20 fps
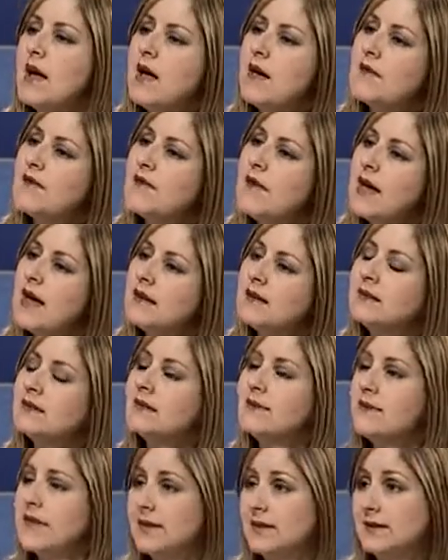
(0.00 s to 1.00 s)
then
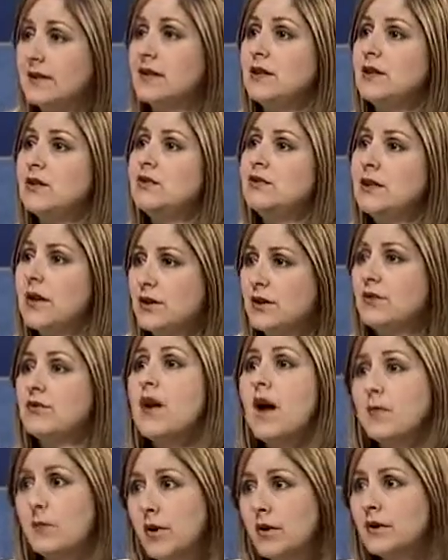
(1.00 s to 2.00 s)
if they see that you're
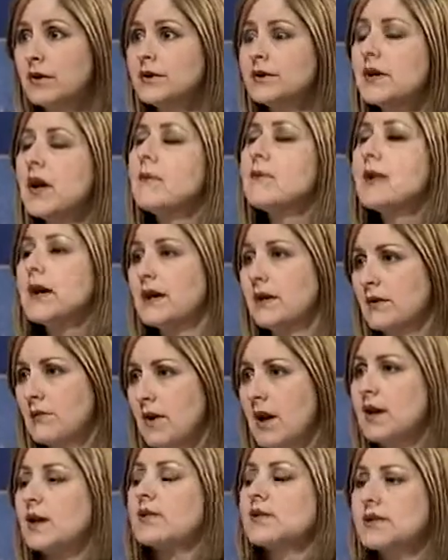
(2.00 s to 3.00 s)
not buckled up, they can
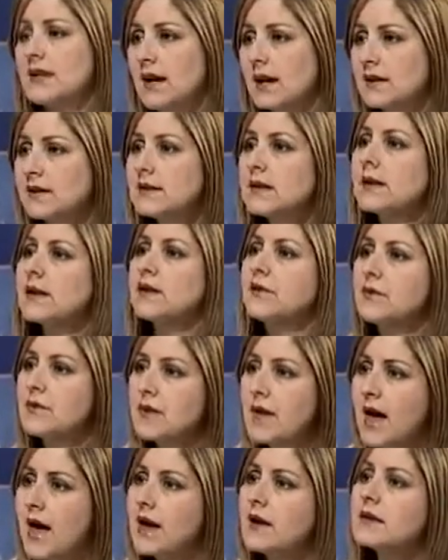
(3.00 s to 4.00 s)
write you a second ticket for
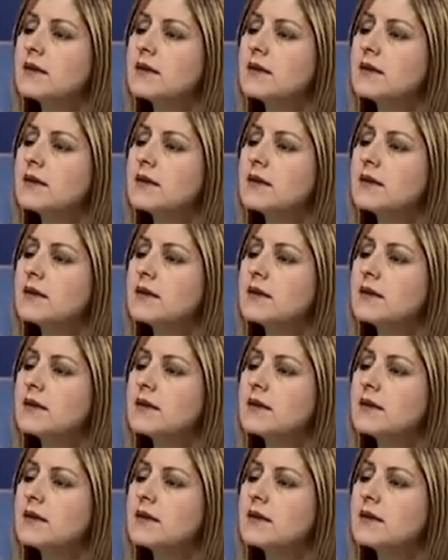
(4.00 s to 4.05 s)
that.